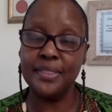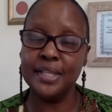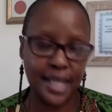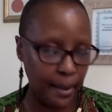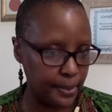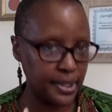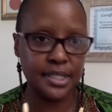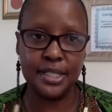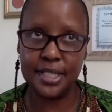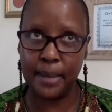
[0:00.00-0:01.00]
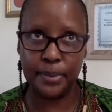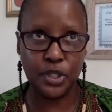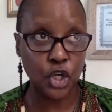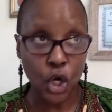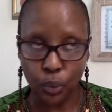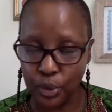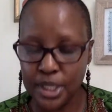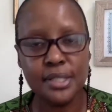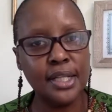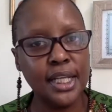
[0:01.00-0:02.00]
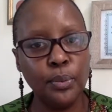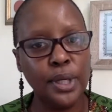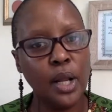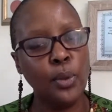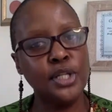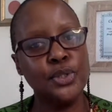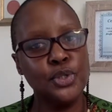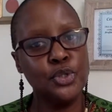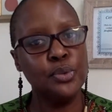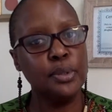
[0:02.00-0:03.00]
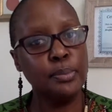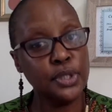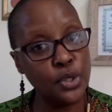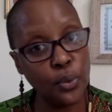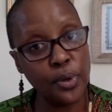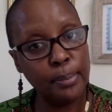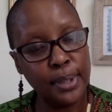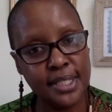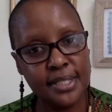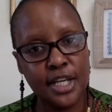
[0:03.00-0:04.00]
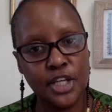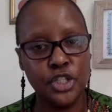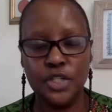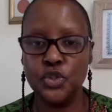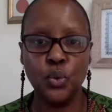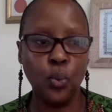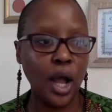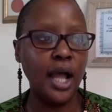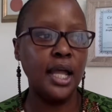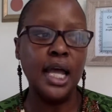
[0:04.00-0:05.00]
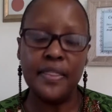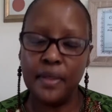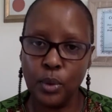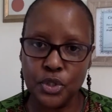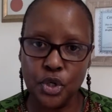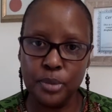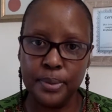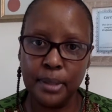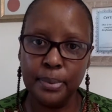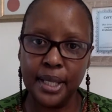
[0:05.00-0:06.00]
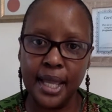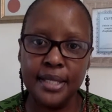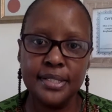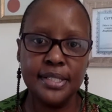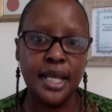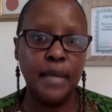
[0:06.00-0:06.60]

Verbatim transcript: and this happens, this happened recently when I went into a Pretoria police station as to why they want to open up a case